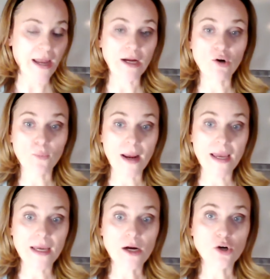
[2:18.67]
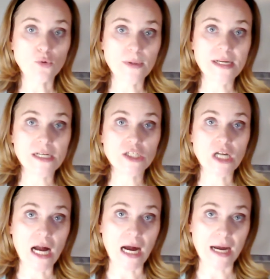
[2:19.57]
and gray greenish
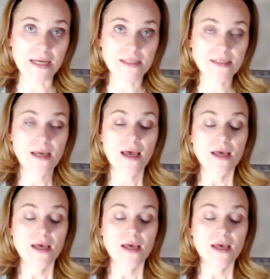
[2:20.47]
eyes.